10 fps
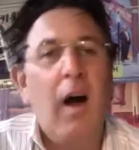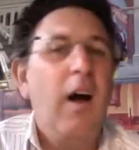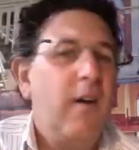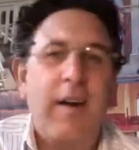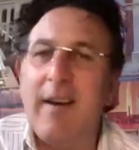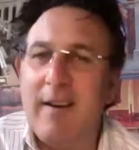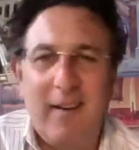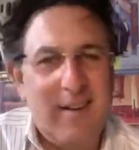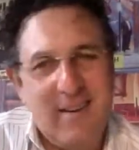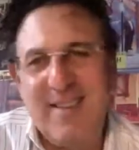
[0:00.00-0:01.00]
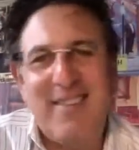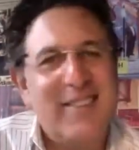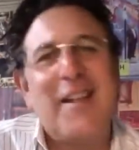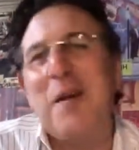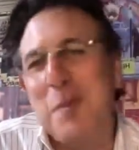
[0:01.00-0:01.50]
All right,
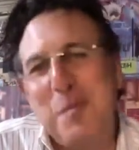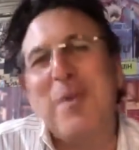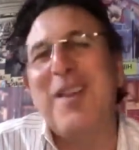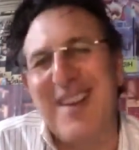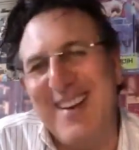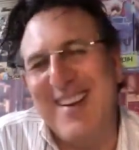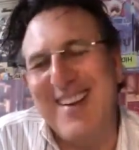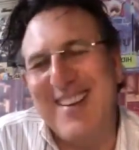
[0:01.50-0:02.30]
stop complaining.